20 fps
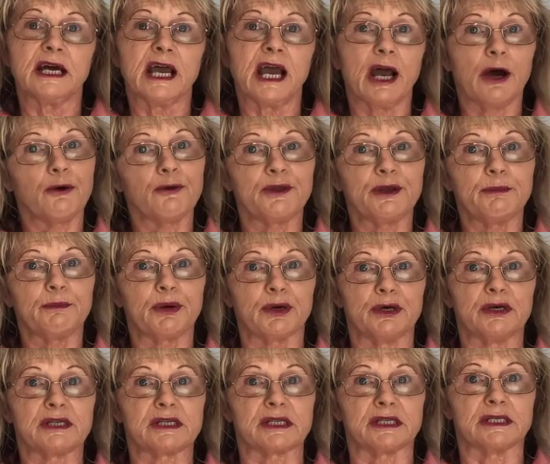healthy
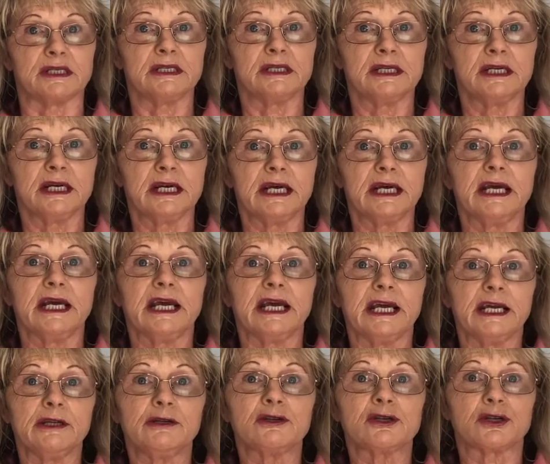person
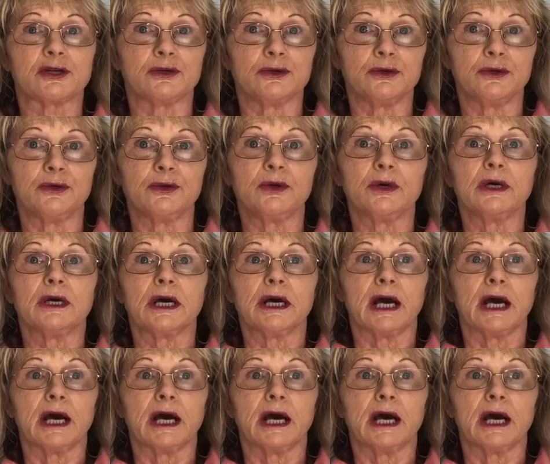into